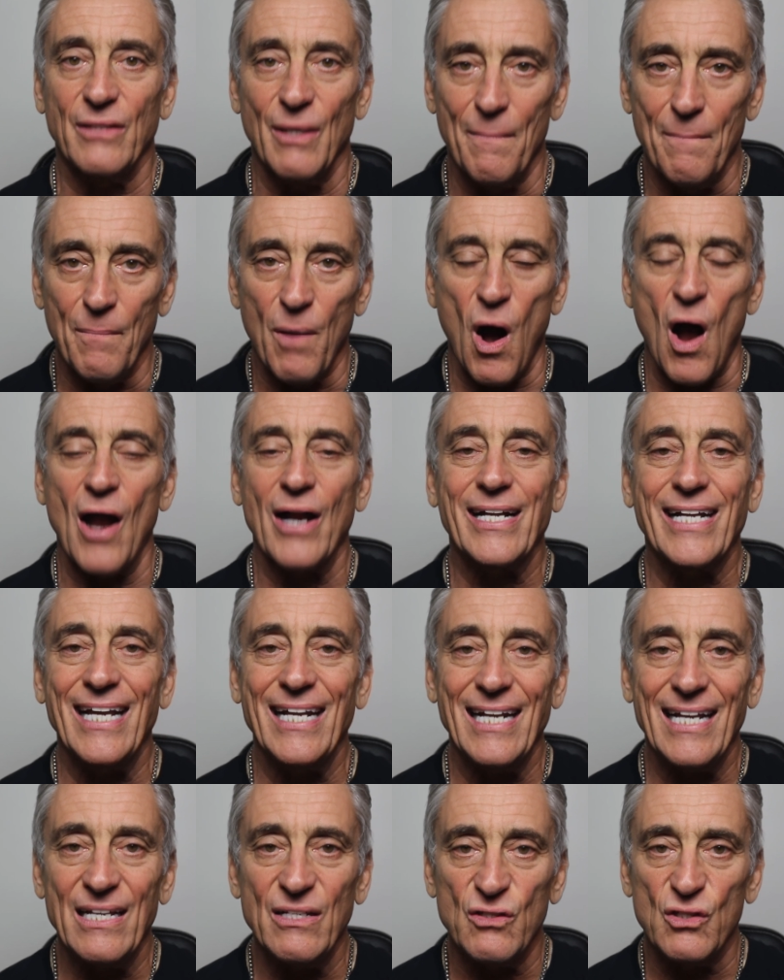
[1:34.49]
The
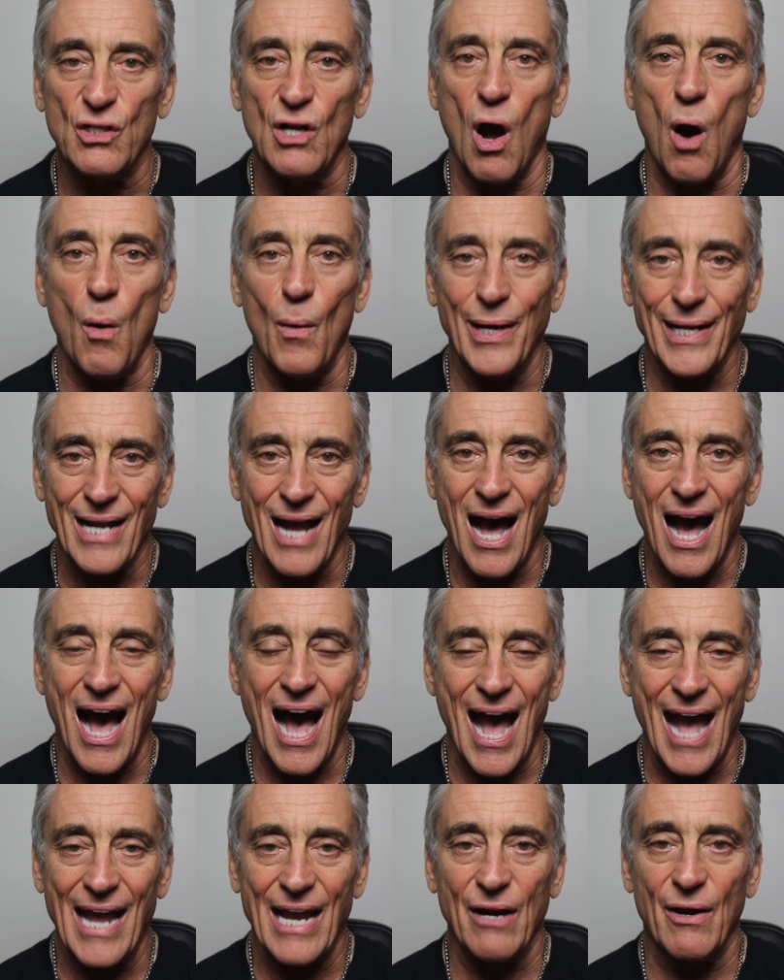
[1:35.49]
market is going
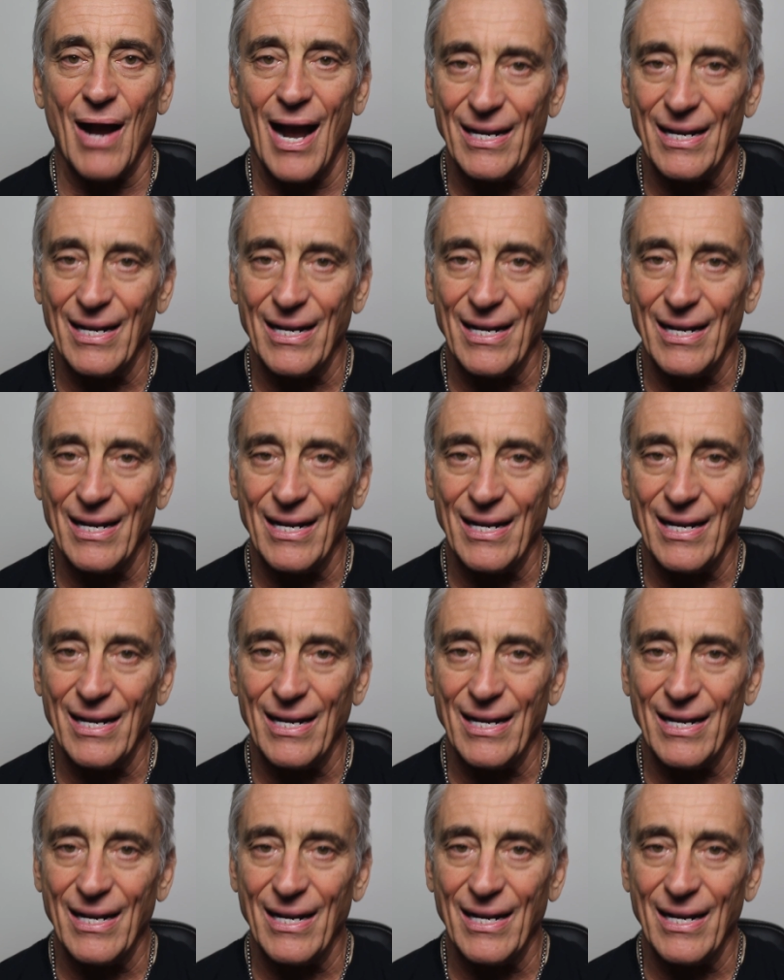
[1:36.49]
higher.